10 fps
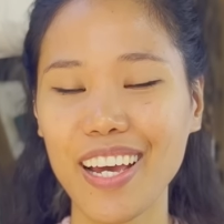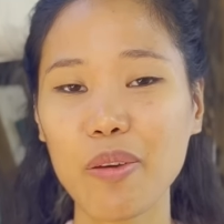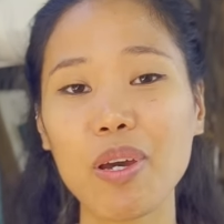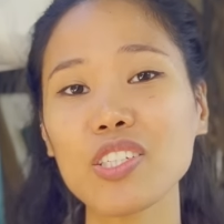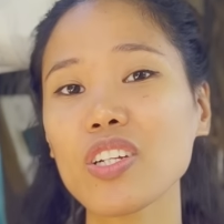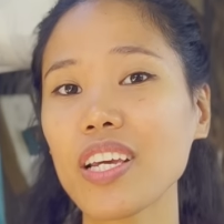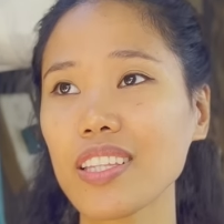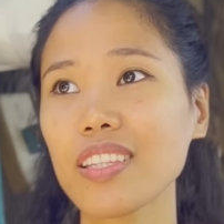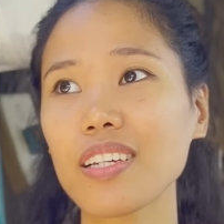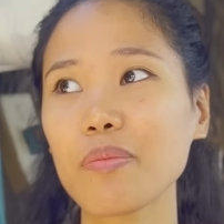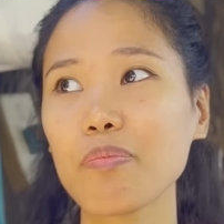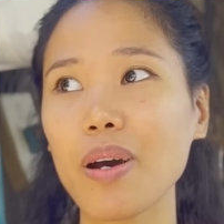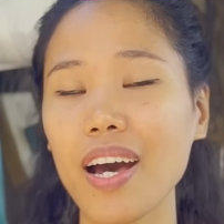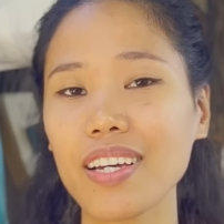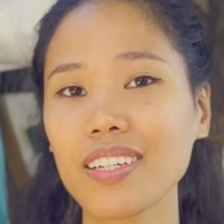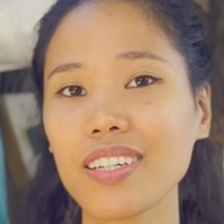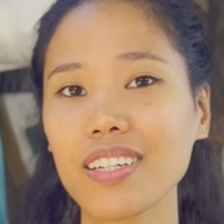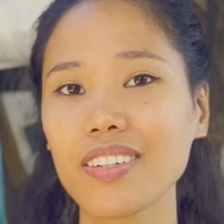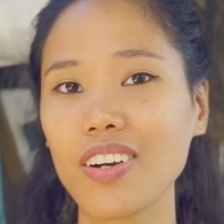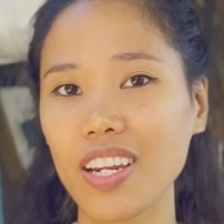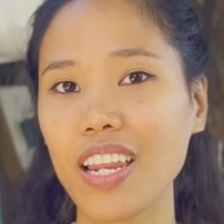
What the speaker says: I'm actually at the back right